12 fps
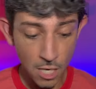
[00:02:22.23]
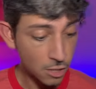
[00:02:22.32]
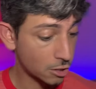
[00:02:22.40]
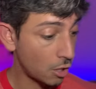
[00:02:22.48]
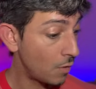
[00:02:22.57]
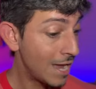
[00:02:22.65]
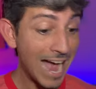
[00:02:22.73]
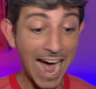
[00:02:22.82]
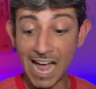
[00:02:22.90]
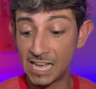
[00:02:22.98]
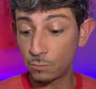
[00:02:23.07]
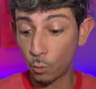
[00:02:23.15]
So
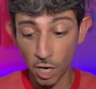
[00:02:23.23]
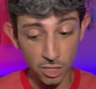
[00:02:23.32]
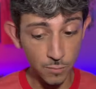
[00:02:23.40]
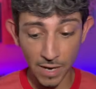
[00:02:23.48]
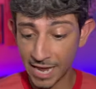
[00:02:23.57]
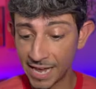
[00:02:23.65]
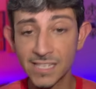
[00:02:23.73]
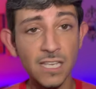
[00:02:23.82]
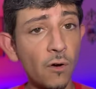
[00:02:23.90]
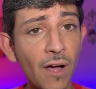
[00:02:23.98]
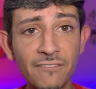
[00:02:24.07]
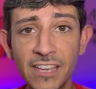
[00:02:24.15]
I washed my hands. I
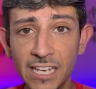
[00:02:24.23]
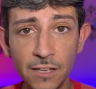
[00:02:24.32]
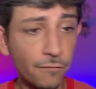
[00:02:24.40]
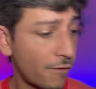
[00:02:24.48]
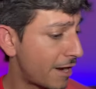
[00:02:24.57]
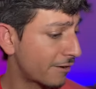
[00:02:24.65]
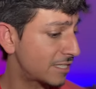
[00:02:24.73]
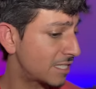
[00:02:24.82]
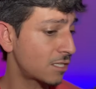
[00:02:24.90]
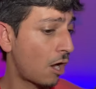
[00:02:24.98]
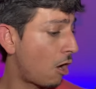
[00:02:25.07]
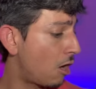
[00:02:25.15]
don't have any
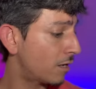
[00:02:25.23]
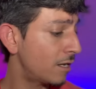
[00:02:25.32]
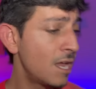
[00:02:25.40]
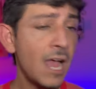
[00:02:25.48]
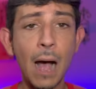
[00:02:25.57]
fragrances on.